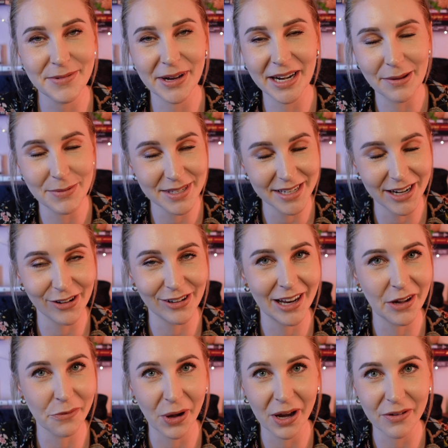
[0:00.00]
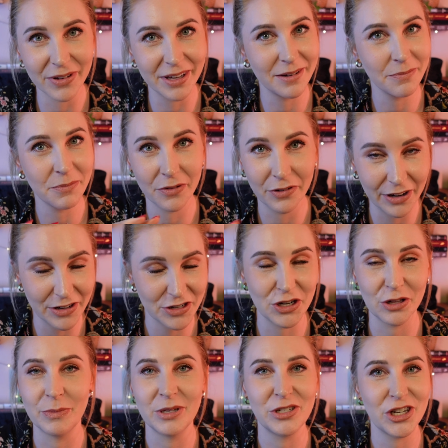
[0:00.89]
My name is Caroline Ravn,
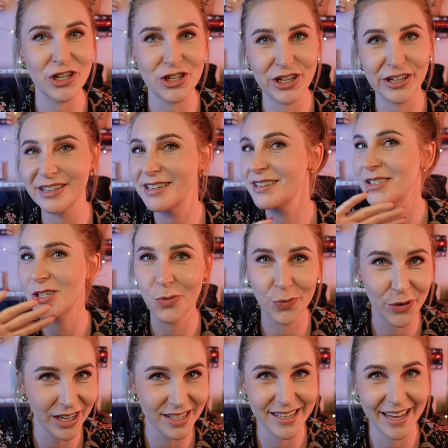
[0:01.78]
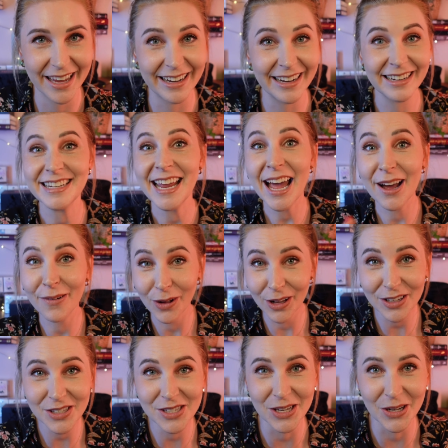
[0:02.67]
professional magician, super excited. Now
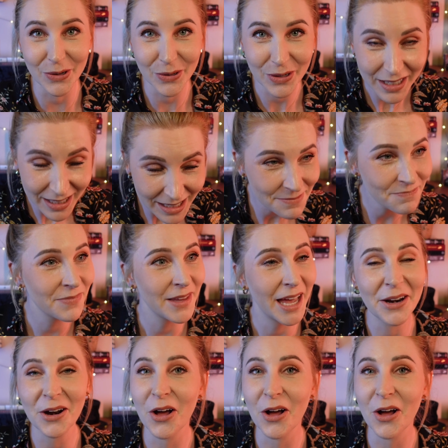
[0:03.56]
also an